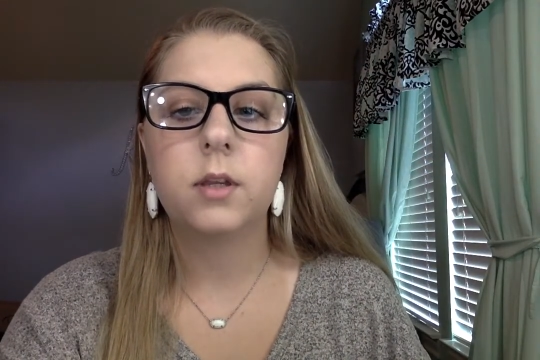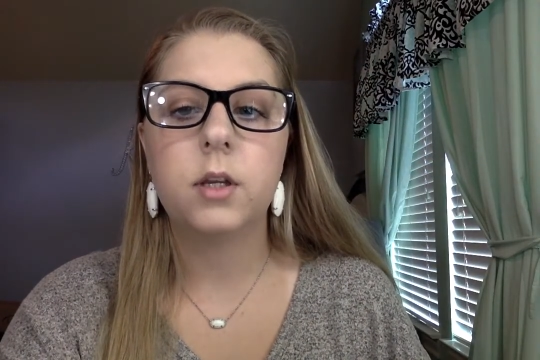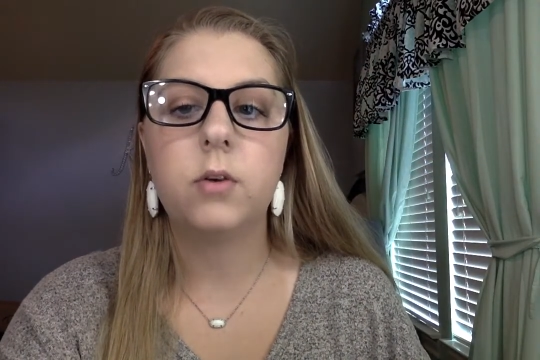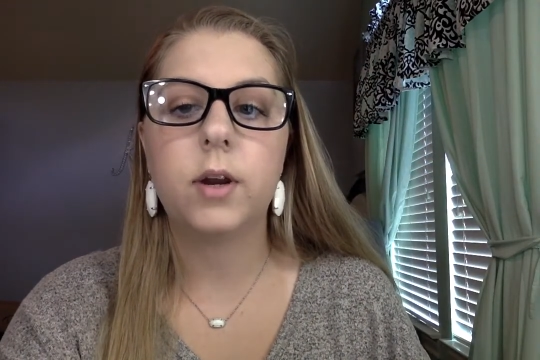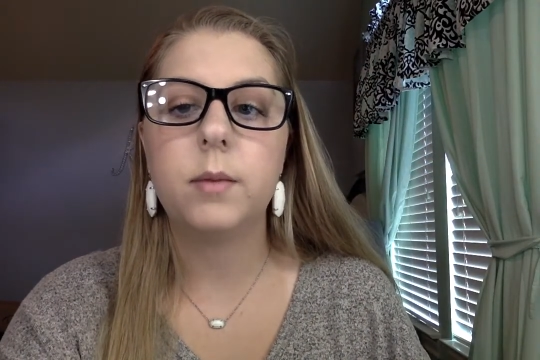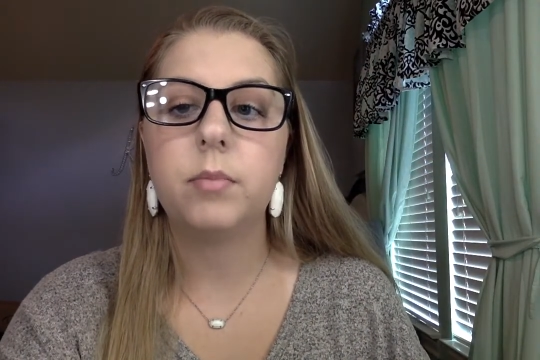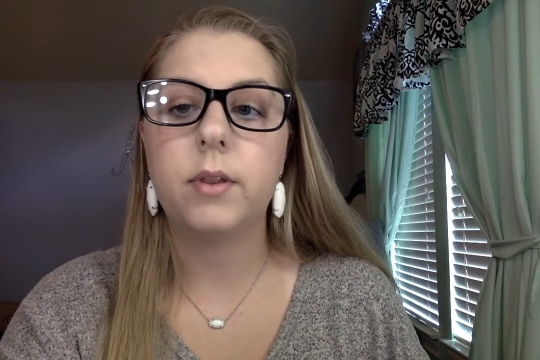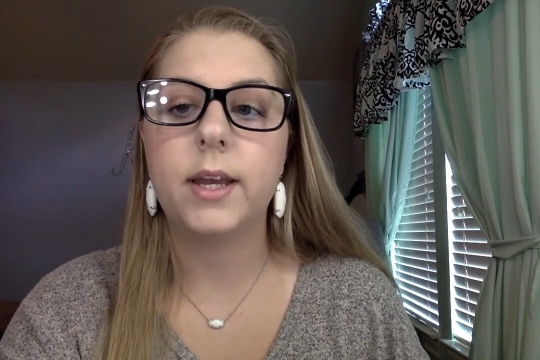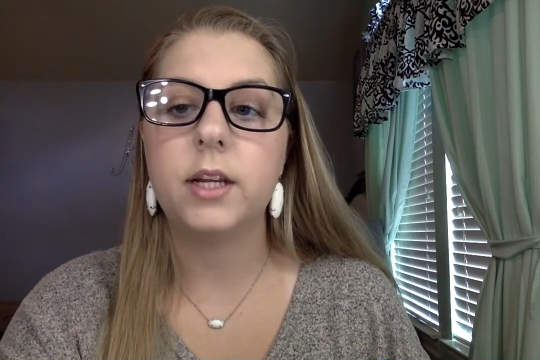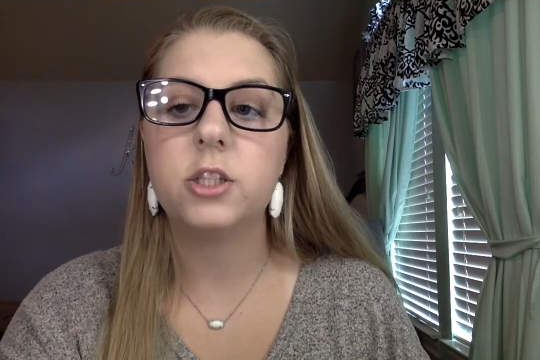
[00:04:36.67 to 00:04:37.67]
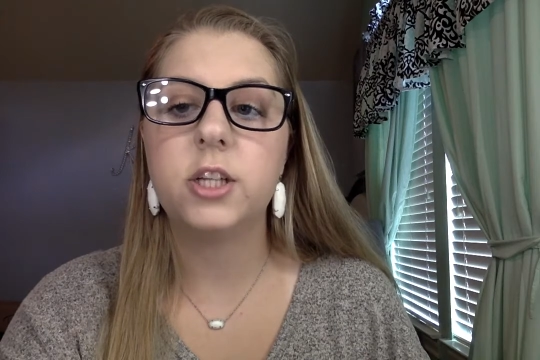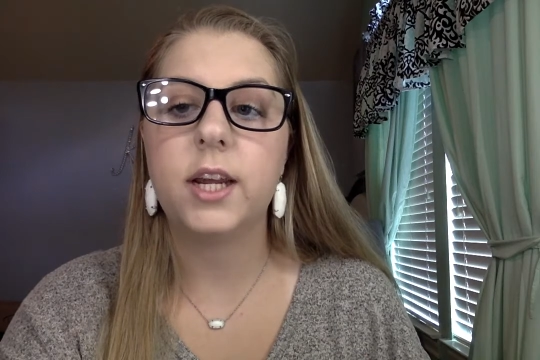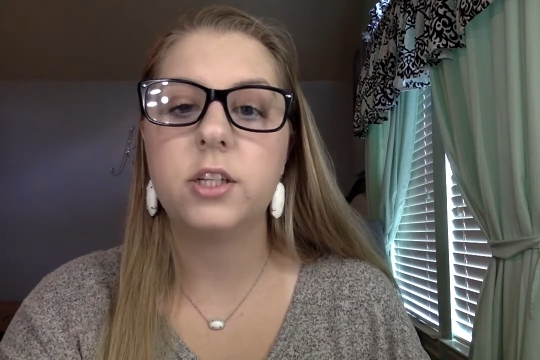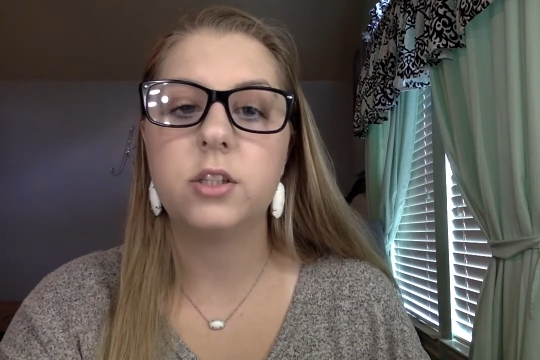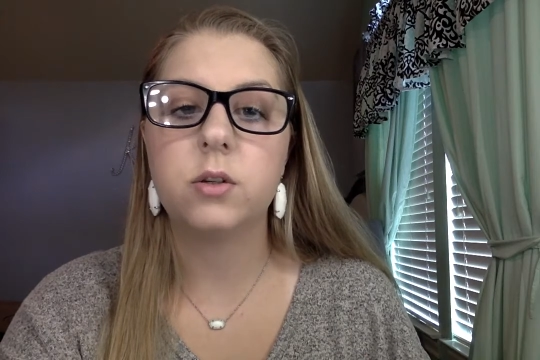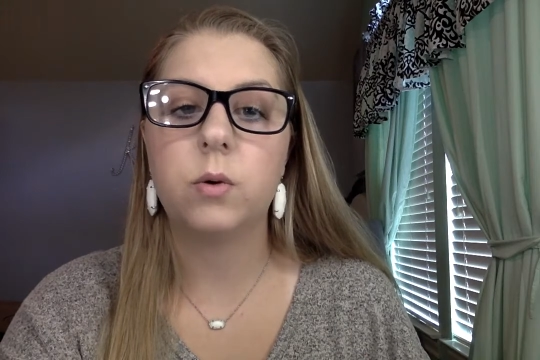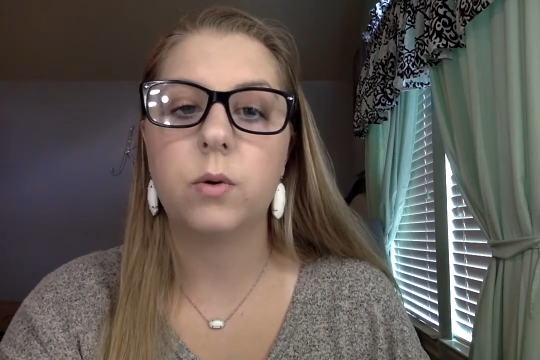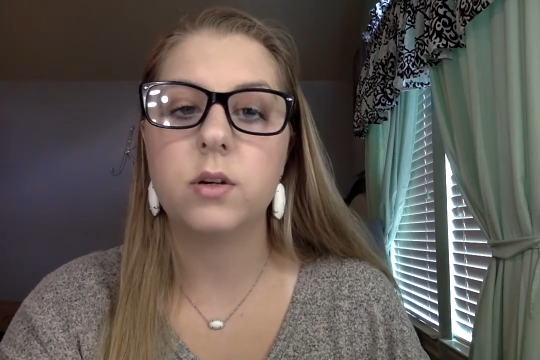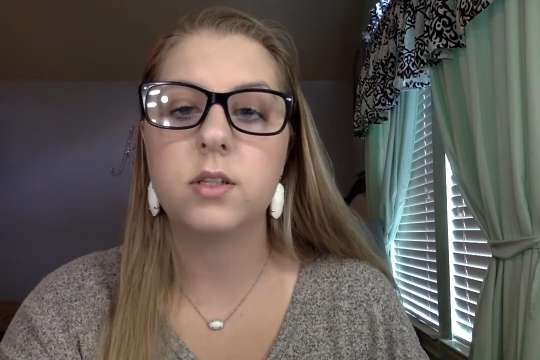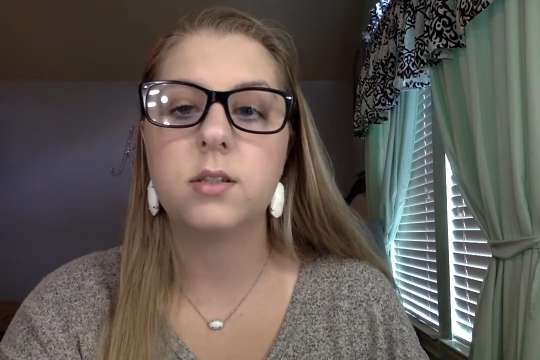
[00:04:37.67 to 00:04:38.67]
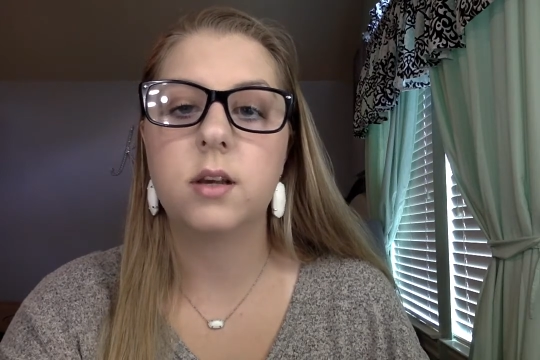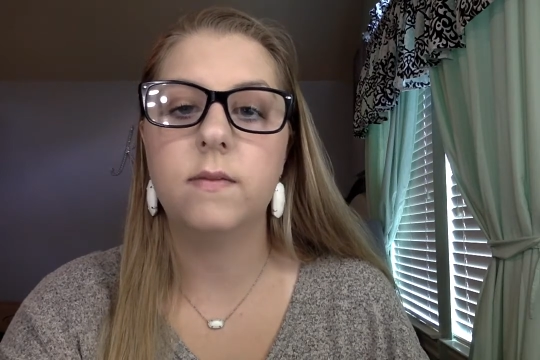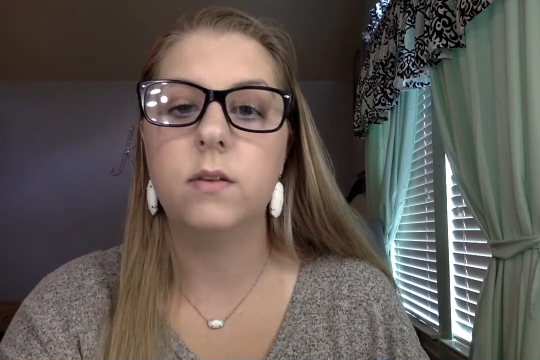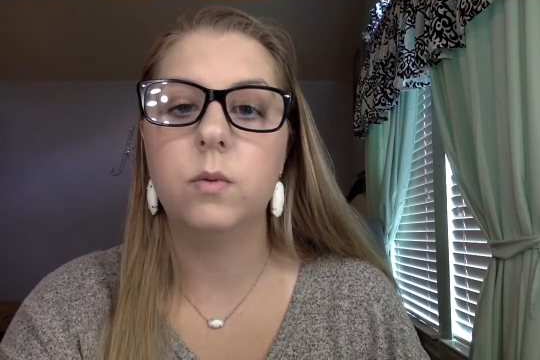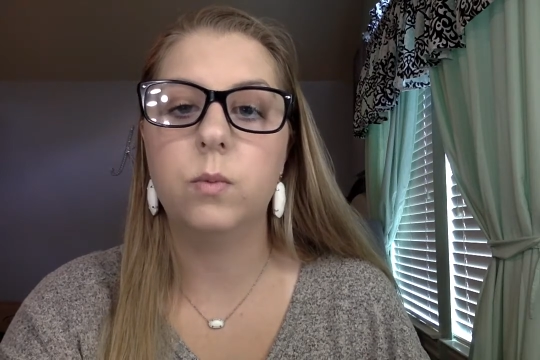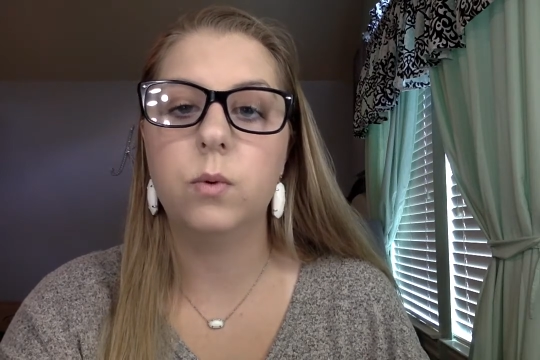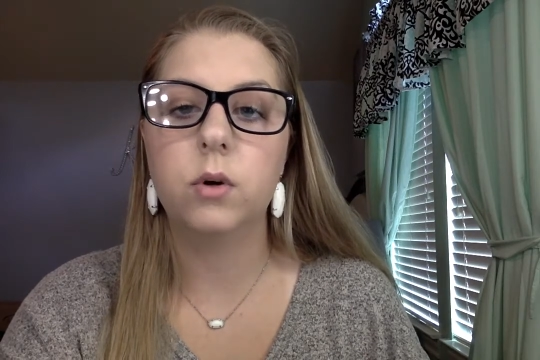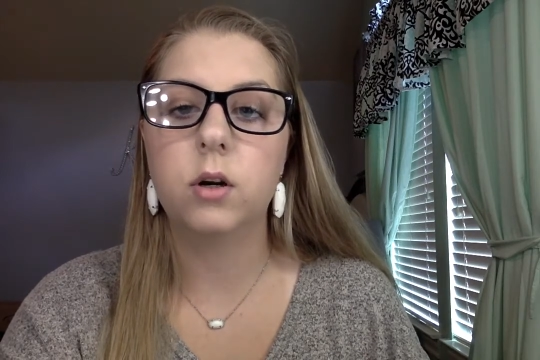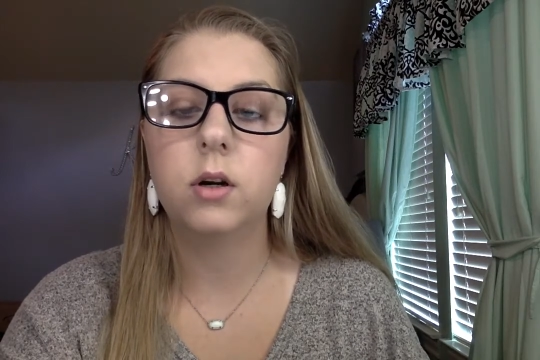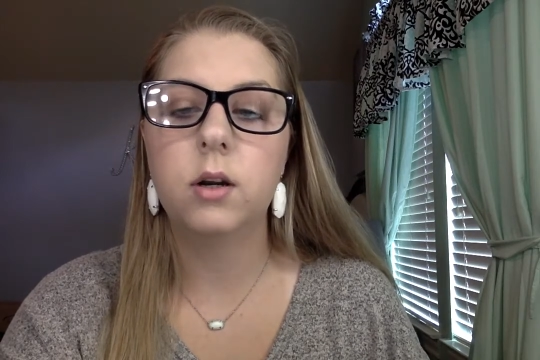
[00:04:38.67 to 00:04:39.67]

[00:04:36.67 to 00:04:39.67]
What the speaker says: great plague changed the course of the war.